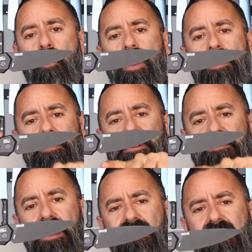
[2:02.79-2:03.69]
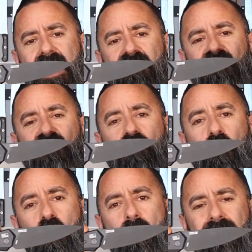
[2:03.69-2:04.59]
point, but it's got a nice
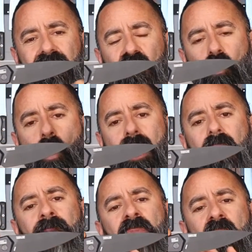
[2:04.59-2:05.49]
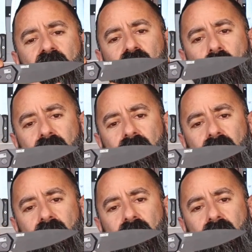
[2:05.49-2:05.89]
swoop as well. So a